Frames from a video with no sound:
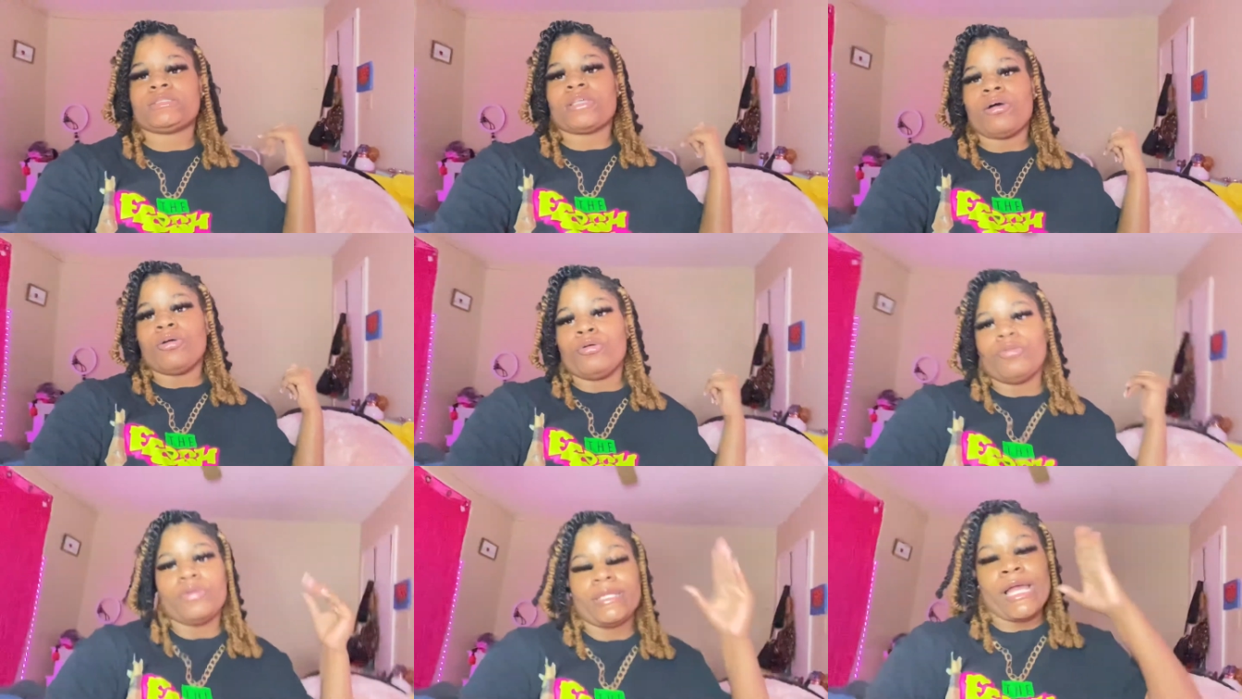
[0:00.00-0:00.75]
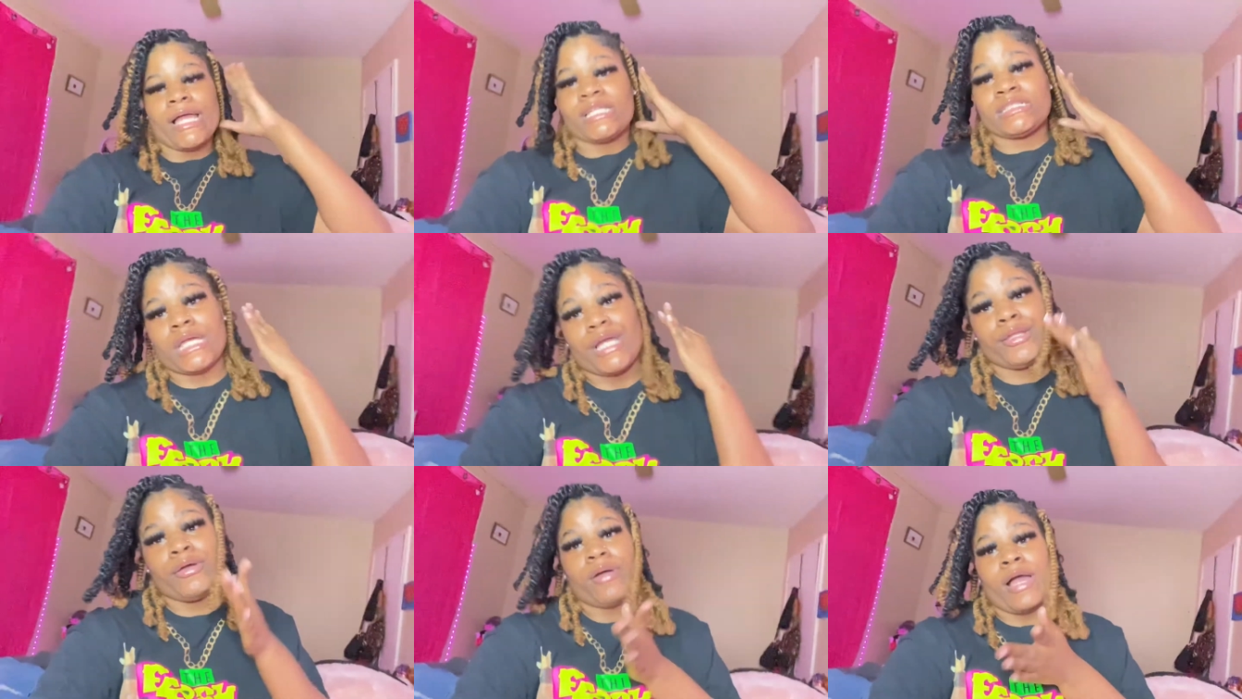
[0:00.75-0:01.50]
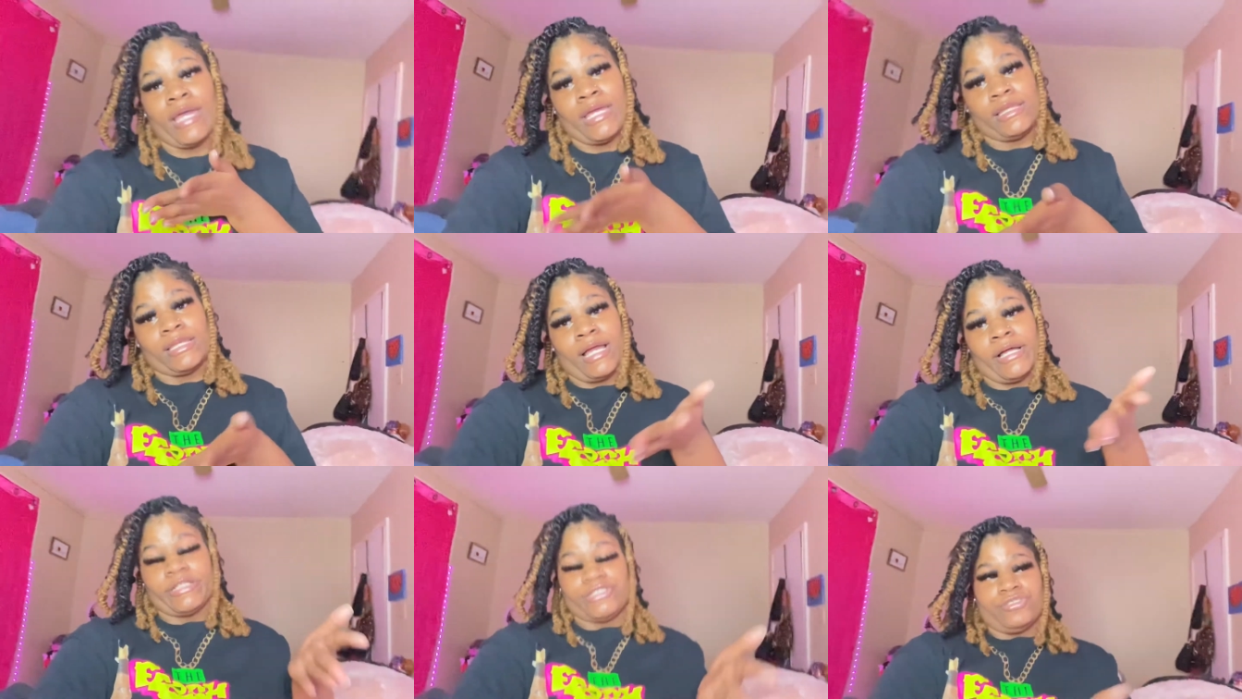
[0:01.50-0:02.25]
so yeah as y'all know i ate the
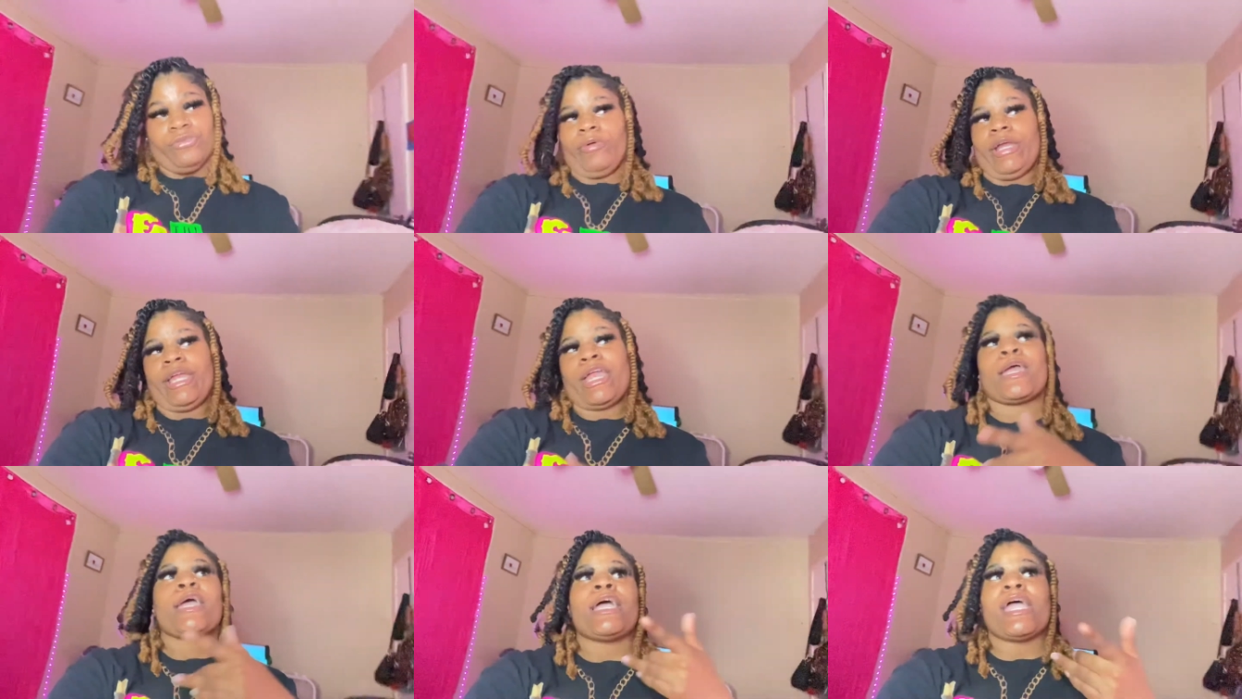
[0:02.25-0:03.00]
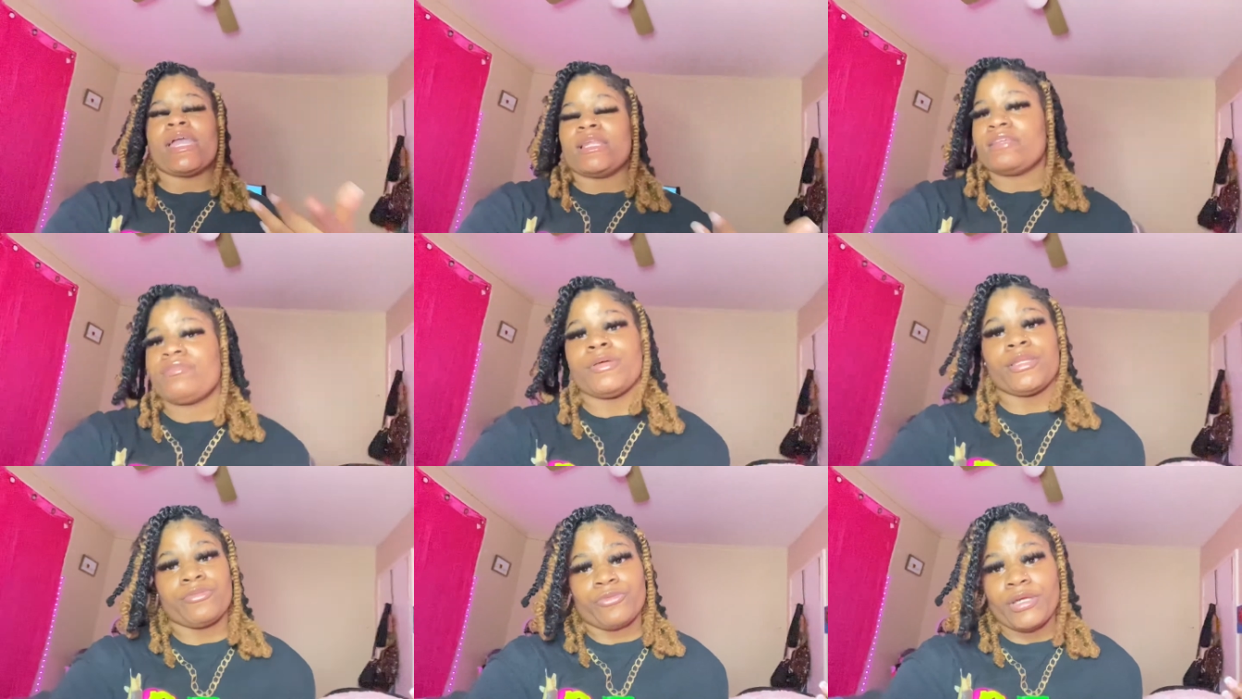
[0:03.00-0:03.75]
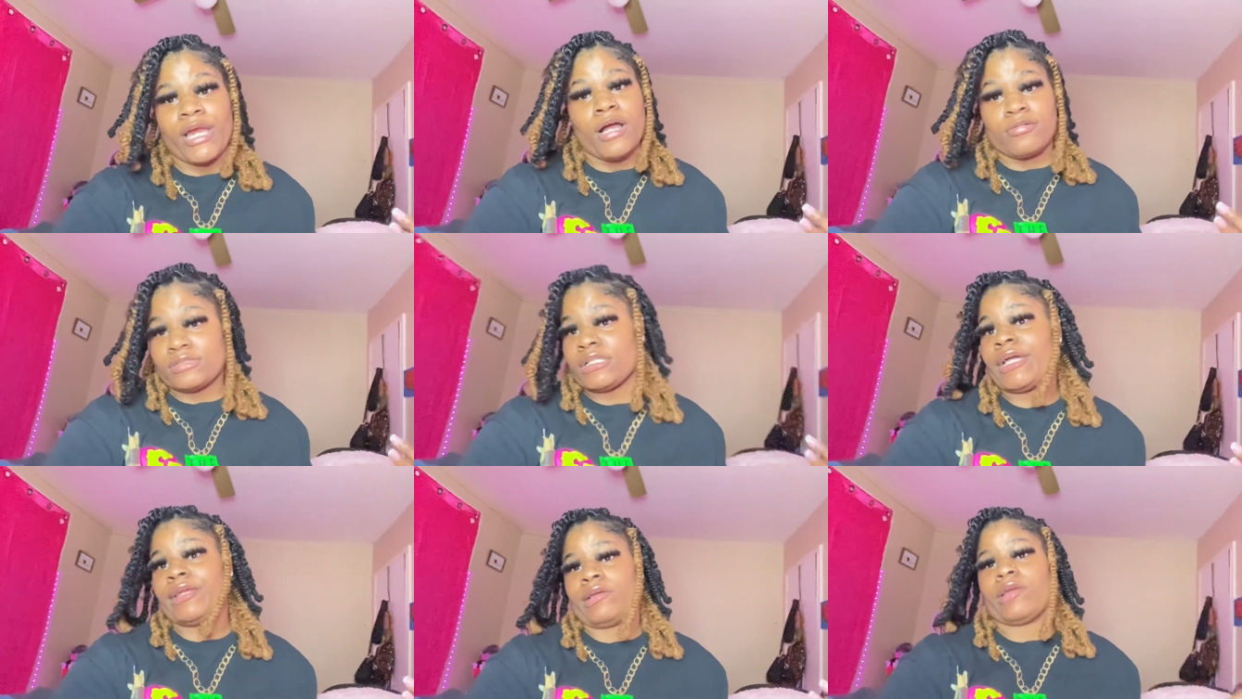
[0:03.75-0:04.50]
hot chip right and it's been three hours
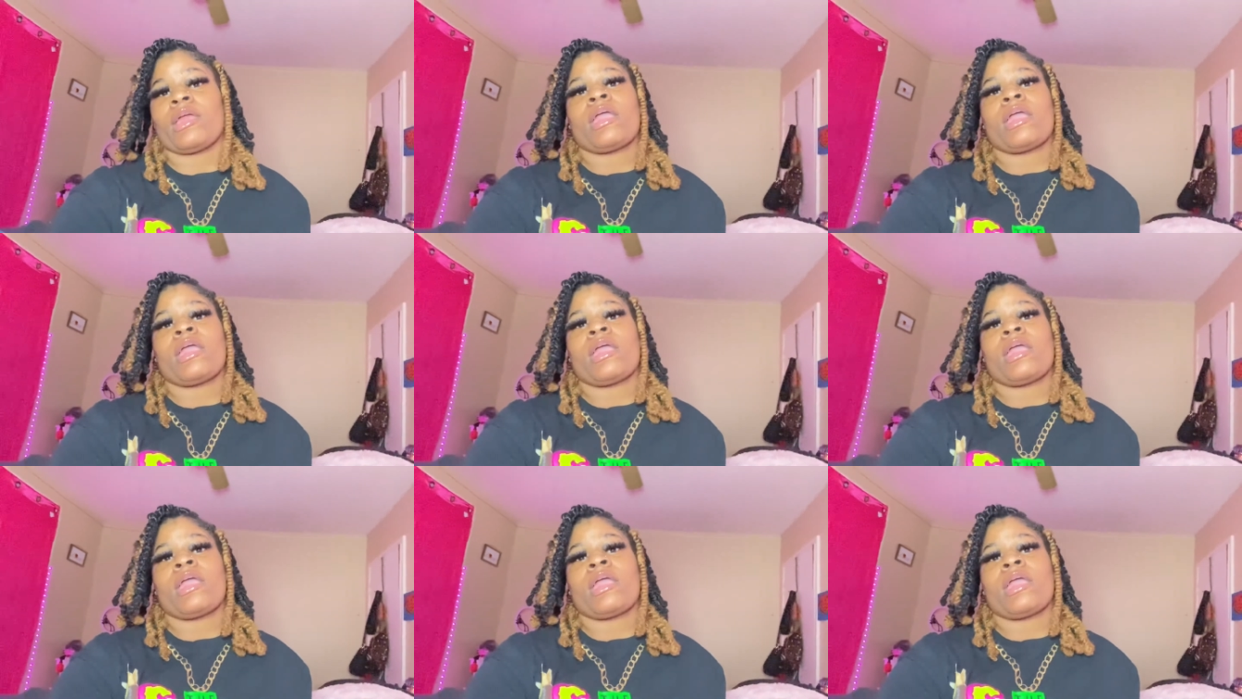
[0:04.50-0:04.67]
later